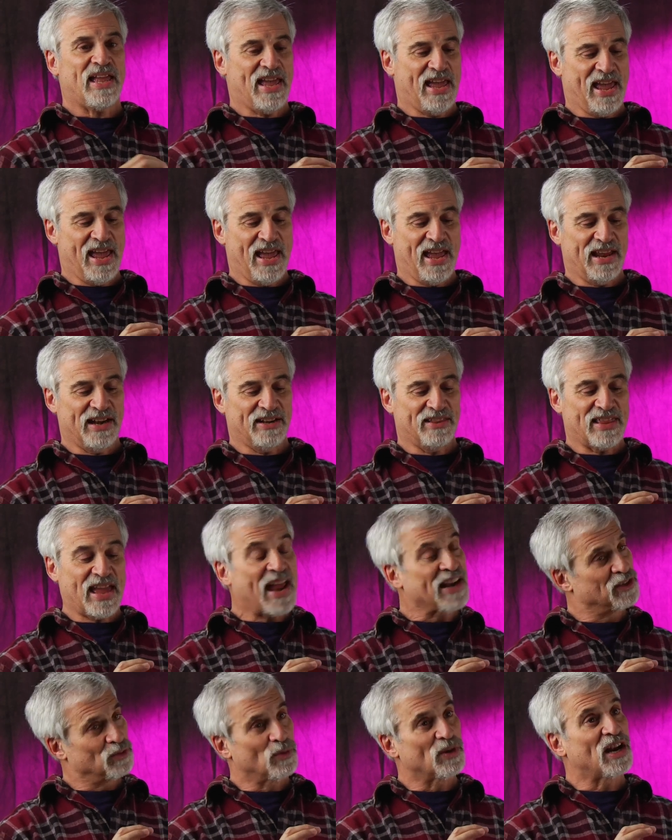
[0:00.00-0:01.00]
And
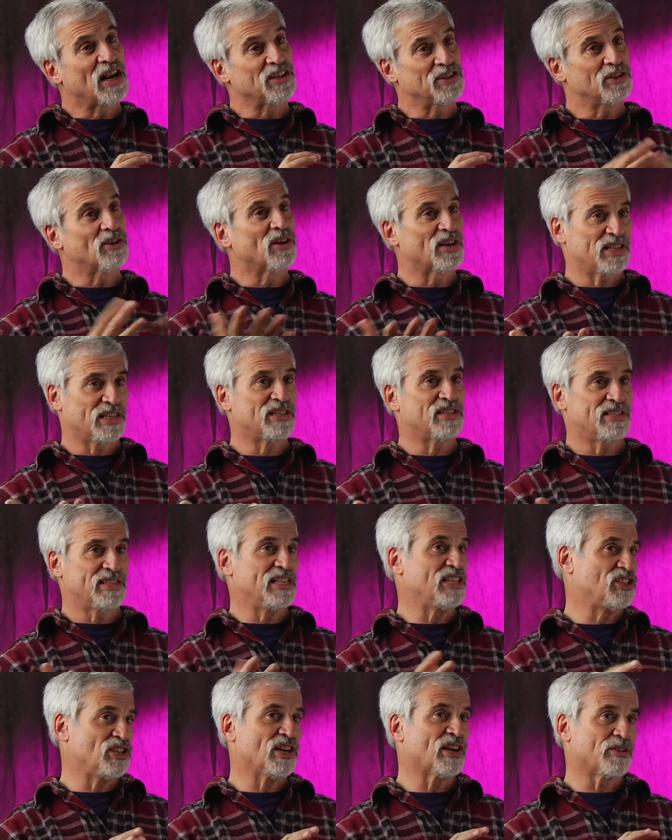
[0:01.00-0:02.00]
that's when I started
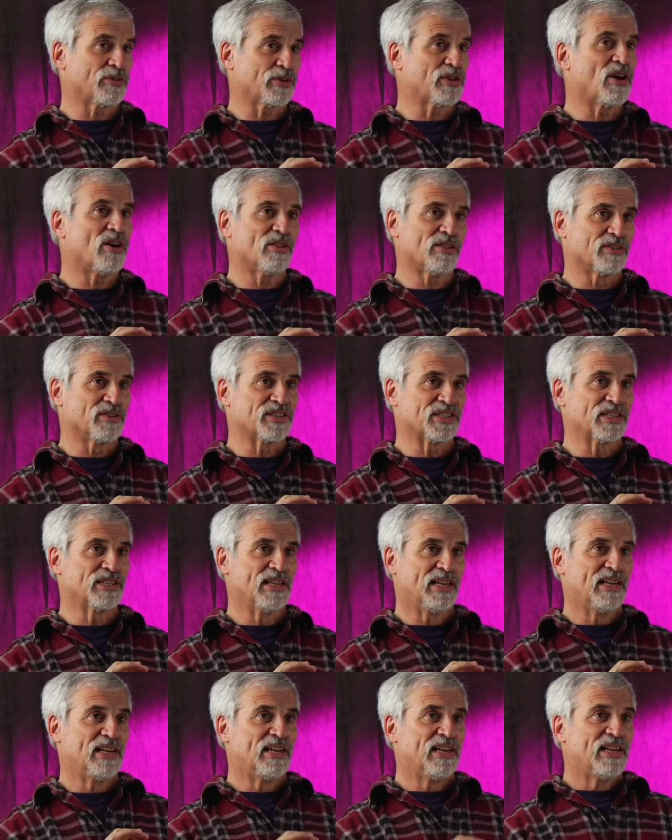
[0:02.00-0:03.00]
teaching other callers.
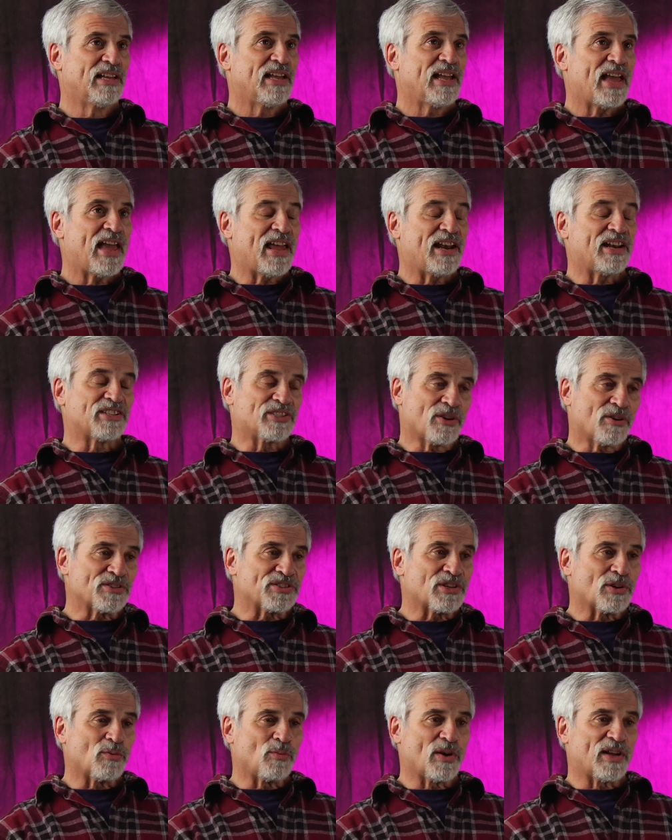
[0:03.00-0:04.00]
And it's
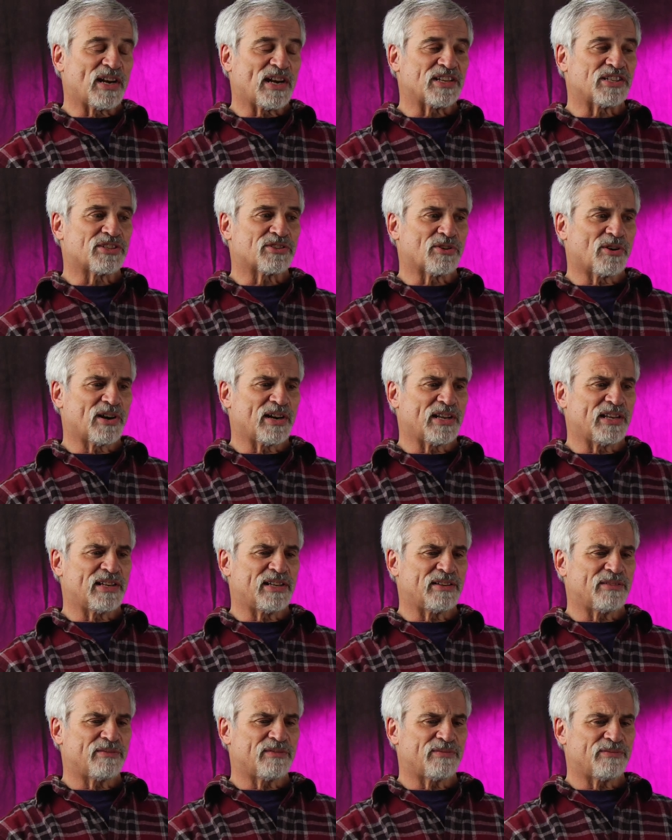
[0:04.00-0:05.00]
also when I
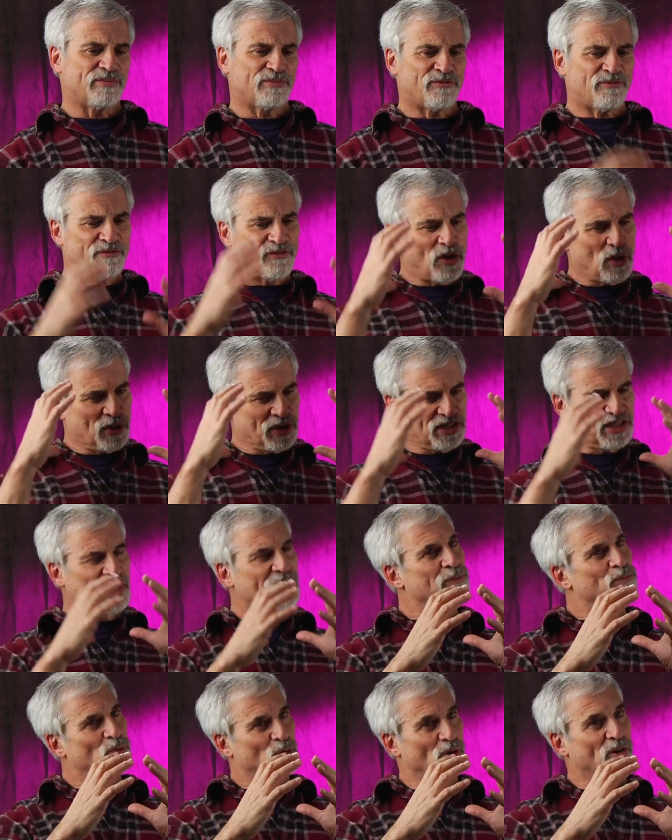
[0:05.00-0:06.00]
started
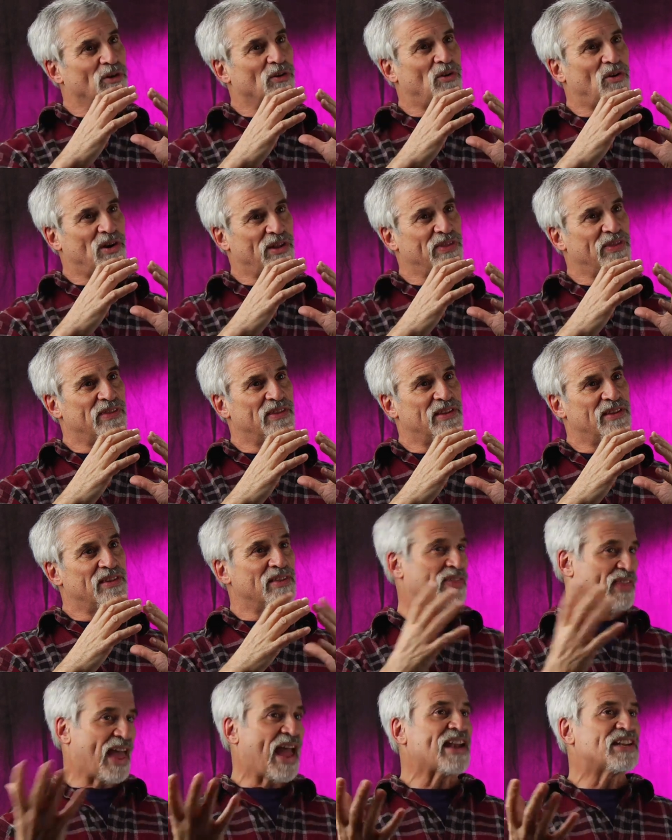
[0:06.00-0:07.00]
focusing more on
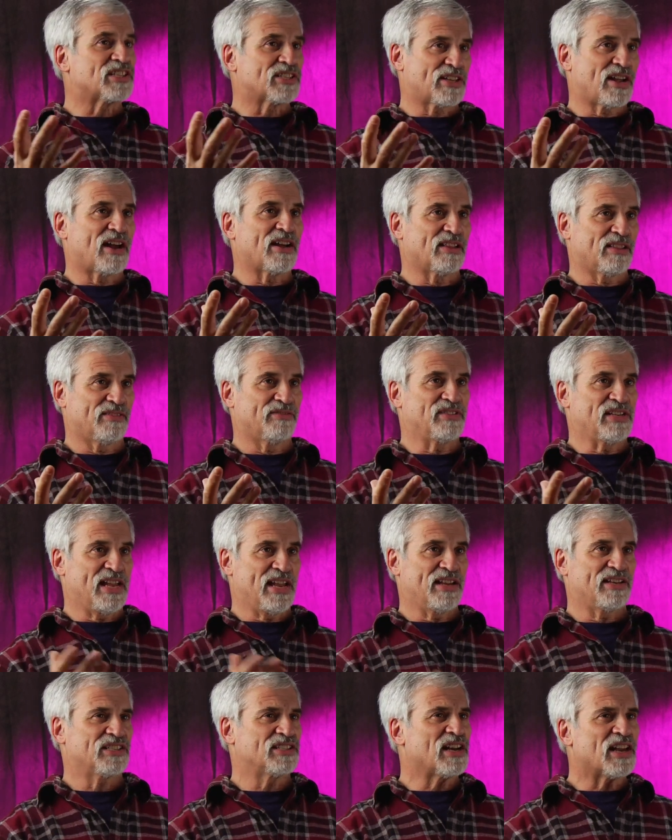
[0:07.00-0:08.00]
that style of
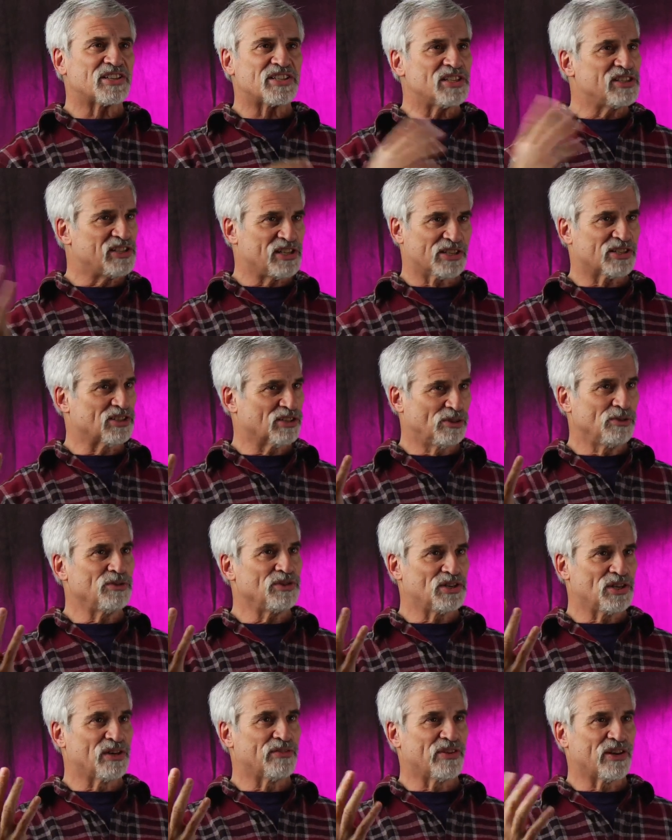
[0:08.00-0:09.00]
dance, not to the
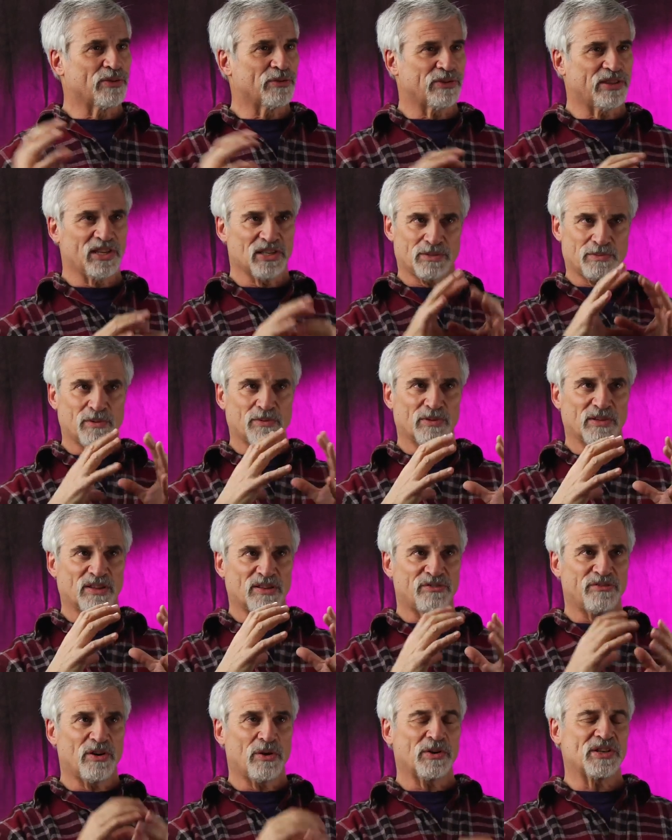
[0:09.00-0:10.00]
exclusion of other things, but
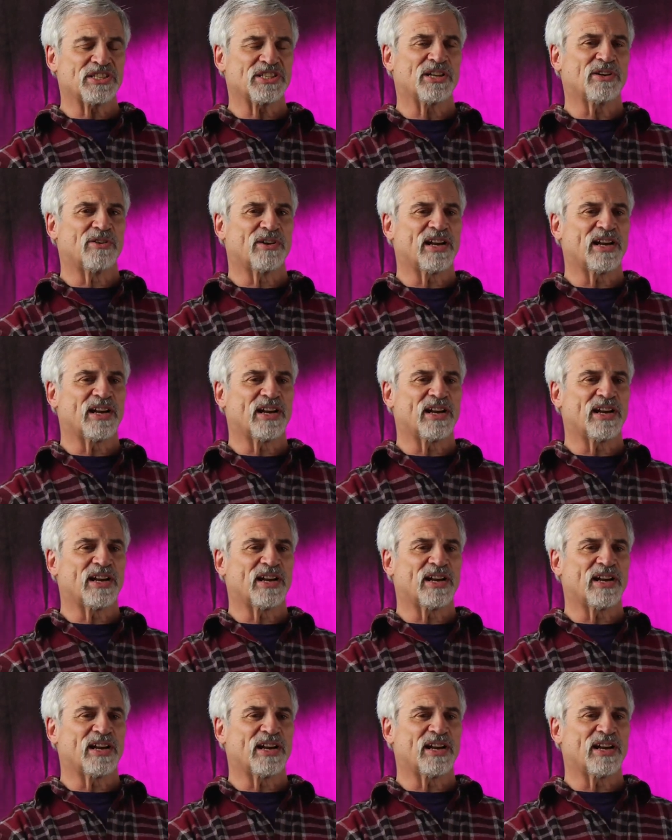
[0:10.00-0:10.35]
really focusing